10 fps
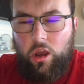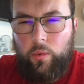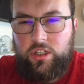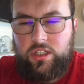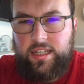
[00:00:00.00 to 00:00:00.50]

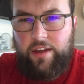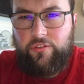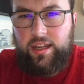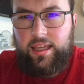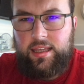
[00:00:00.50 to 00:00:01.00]
which
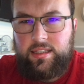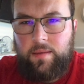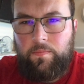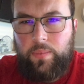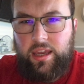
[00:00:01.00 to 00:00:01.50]
definitely is a
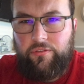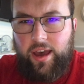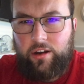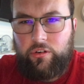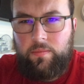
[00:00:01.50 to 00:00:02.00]
big
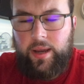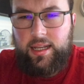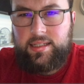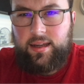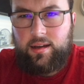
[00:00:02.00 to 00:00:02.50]
factor in penny
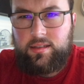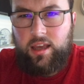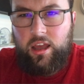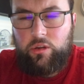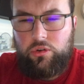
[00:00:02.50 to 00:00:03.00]
stocks
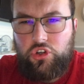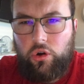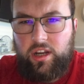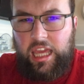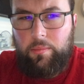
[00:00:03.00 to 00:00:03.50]
to ensure
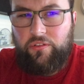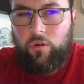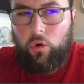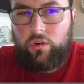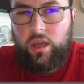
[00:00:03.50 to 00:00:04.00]
they keep
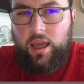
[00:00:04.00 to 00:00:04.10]
afloat.